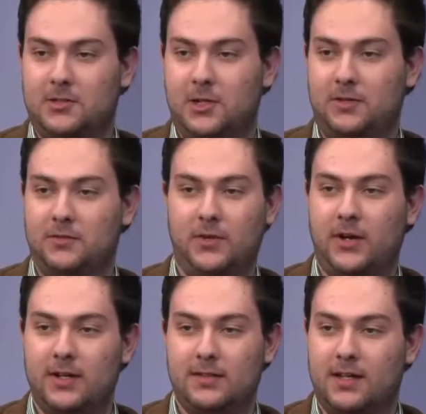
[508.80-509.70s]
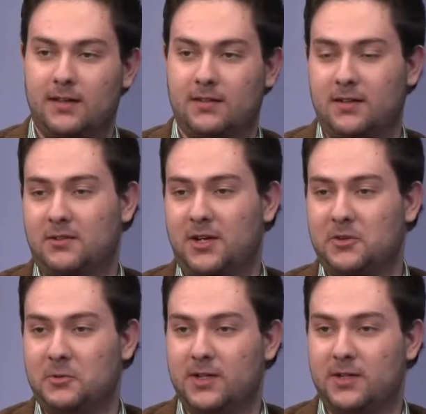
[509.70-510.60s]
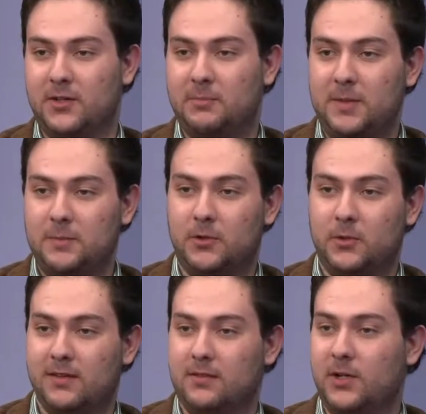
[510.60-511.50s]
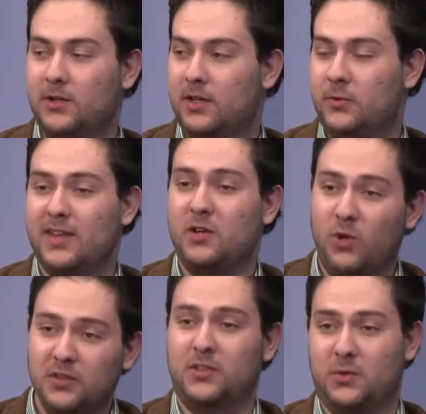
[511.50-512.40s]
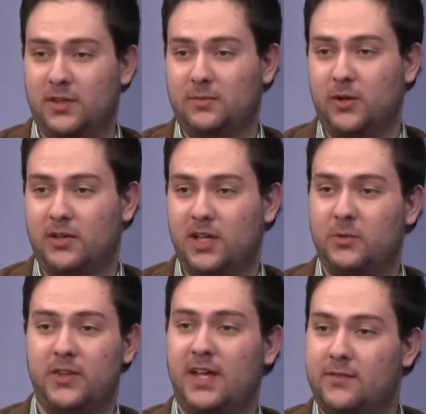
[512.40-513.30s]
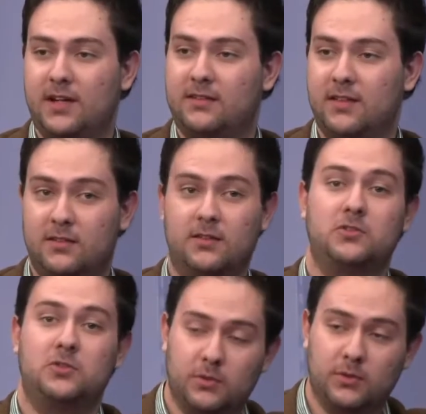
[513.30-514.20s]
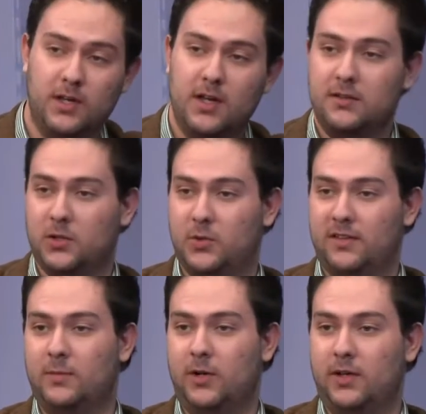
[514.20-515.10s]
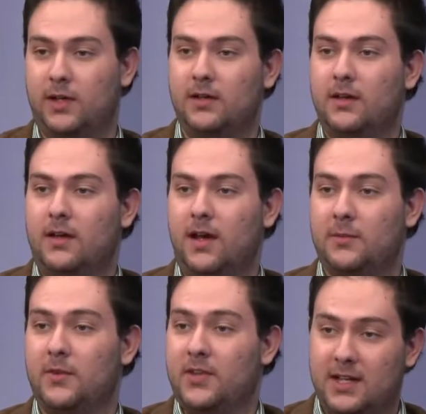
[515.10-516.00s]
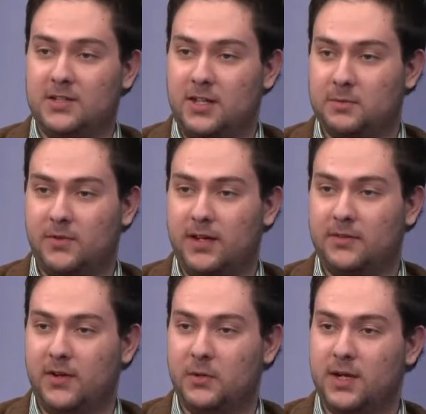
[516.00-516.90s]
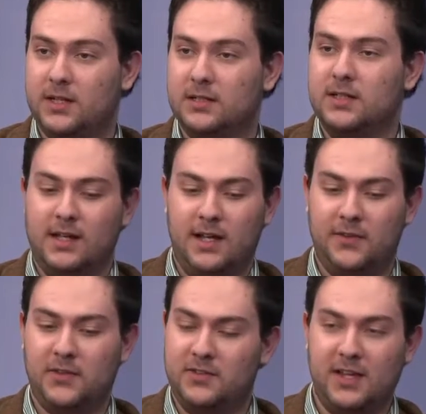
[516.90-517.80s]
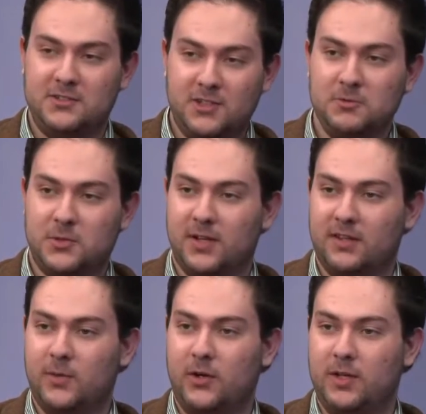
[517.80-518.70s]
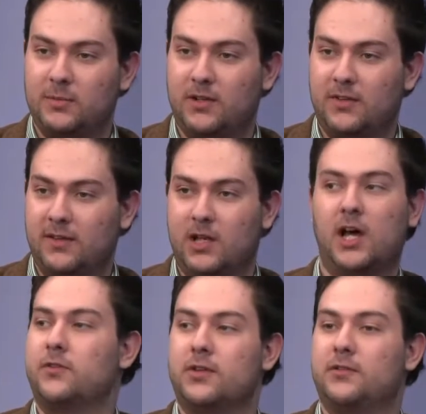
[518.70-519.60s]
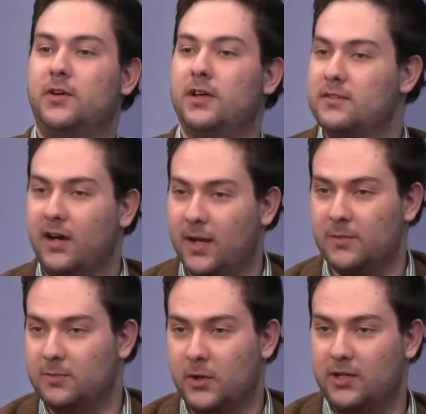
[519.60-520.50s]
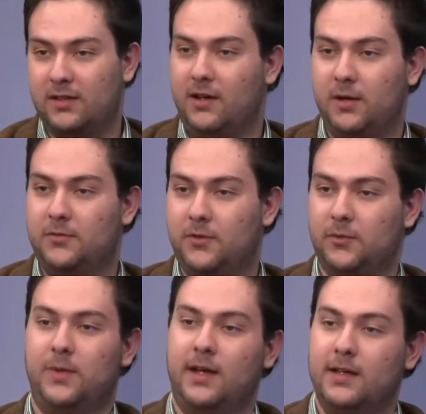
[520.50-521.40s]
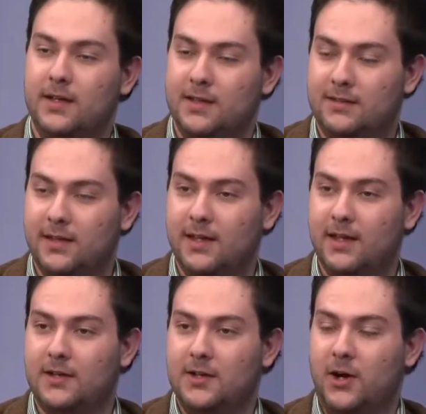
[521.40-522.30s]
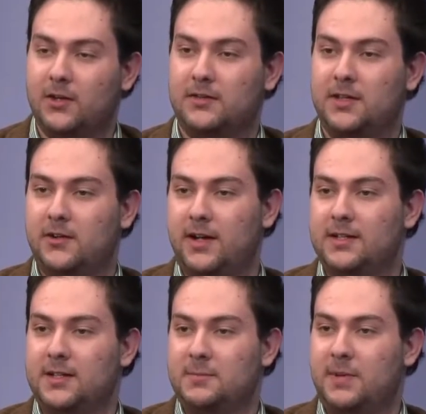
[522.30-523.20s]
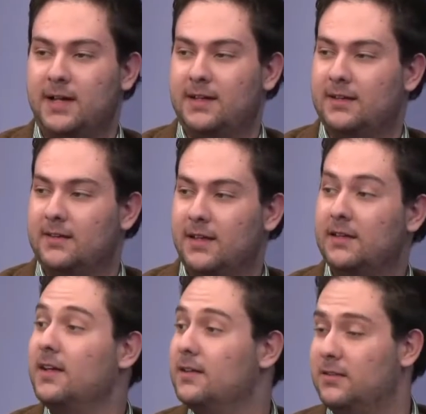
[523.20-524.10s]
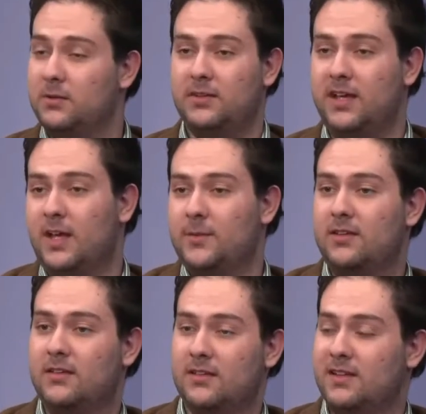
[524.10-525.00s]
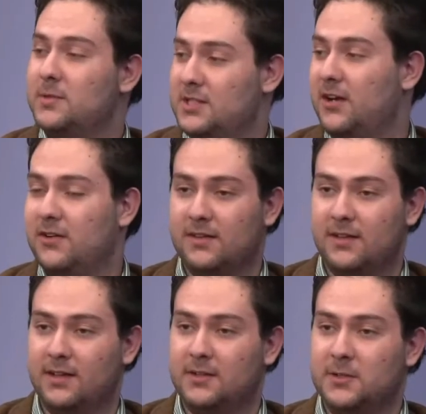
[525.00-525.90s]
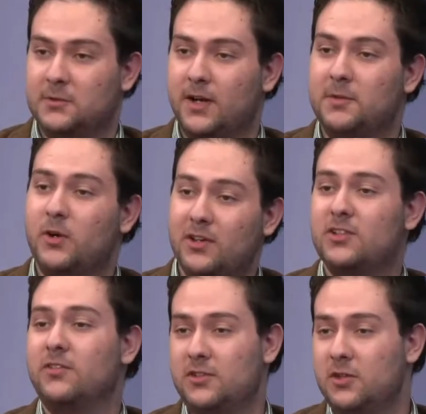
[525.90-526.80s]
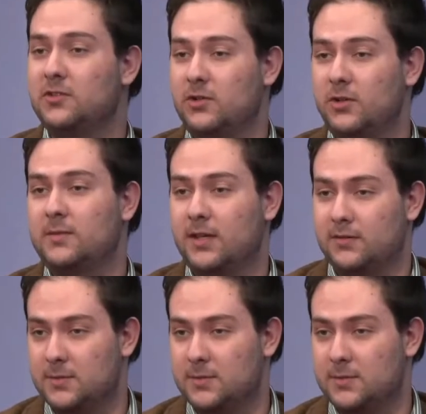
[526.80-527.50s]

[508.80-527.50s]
shows in various case studies around the world that people quit smoking when they want to quit smoking, yeah. when they have access to the tools to quit smoking um, that the NHS provides very well, and that they don't quit smoking because they've learned for the first time that smoking is harmful by seeing it on a cigarette packet. Uh, exactly as you were saying, Emma, this is a libertarian thing, right? Mm. Boris Johnson used to call himself